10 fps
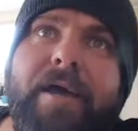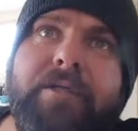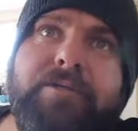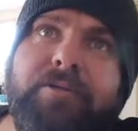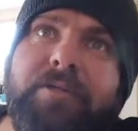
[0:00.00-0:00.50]

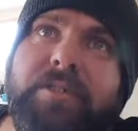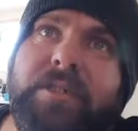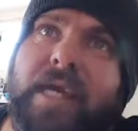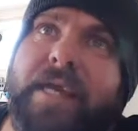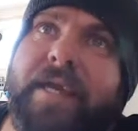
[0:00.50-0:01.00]
and sugars,
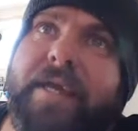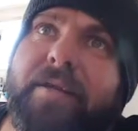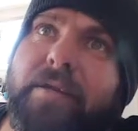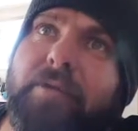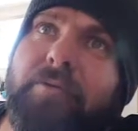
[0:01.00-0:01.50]
and can
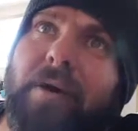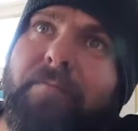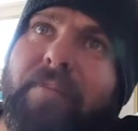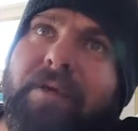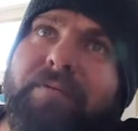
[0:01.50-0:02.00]
include
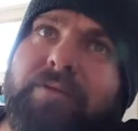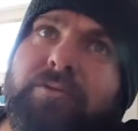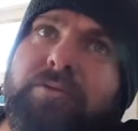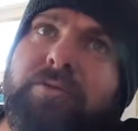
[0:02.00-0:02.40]
one beneficial